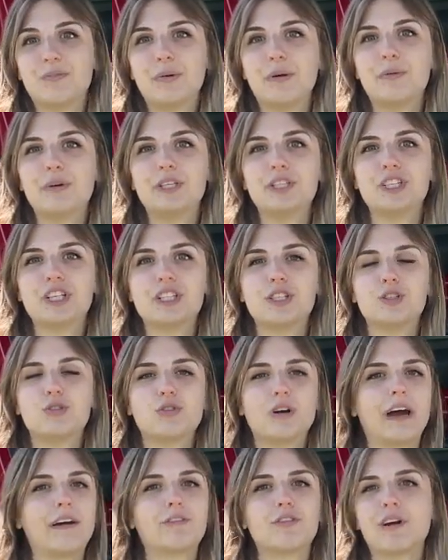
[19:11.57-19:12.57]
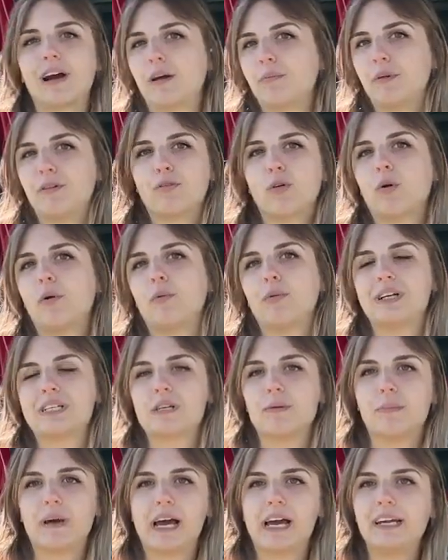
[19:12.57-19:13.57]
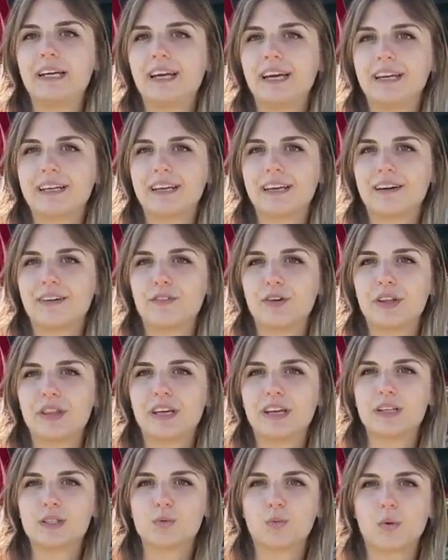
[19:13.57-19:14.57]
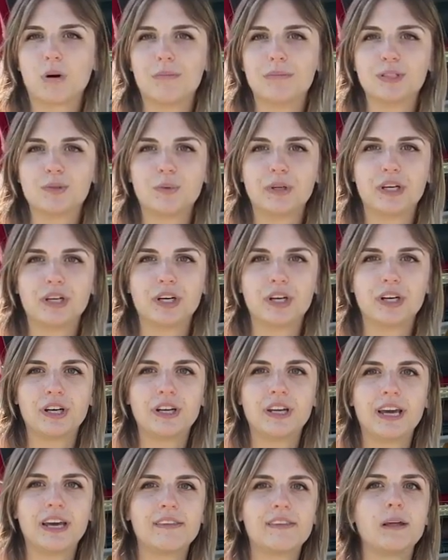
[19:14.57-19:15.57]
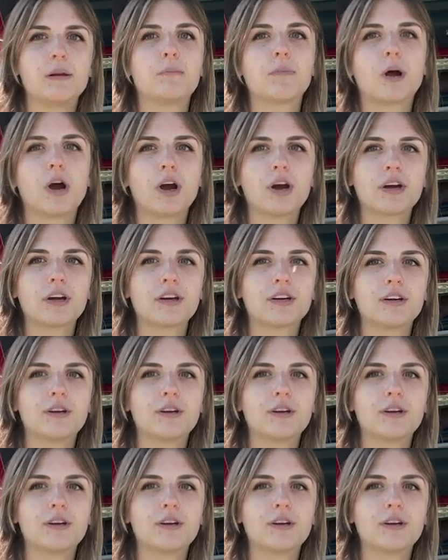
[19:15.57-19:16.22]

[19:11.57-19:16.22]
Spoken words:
We would just drive around before we went to bed and get everything as warm as we could, and then park,